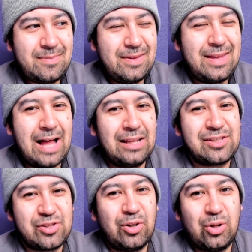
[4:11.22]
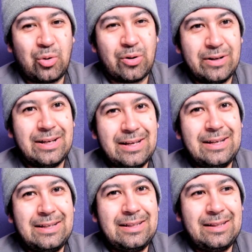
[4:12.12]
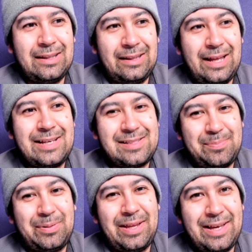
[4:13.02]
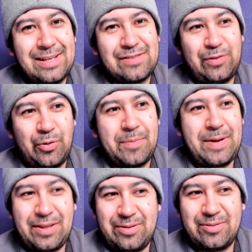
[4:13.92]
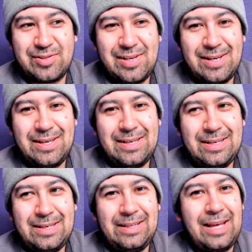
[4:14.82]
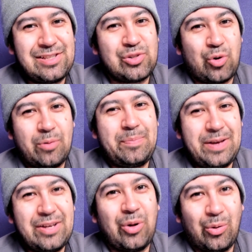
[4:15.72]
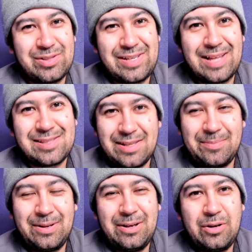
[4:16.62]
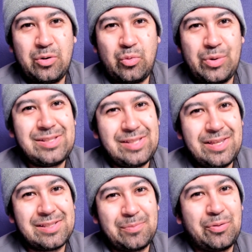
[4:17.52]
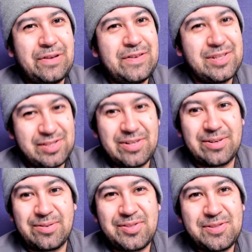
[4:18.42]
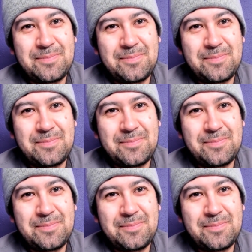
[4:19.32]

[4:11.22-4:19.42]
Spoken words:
Alex Killorn likes to play against the Florida Panthers. He likes to score big goals against them. We'd seen this in previous years.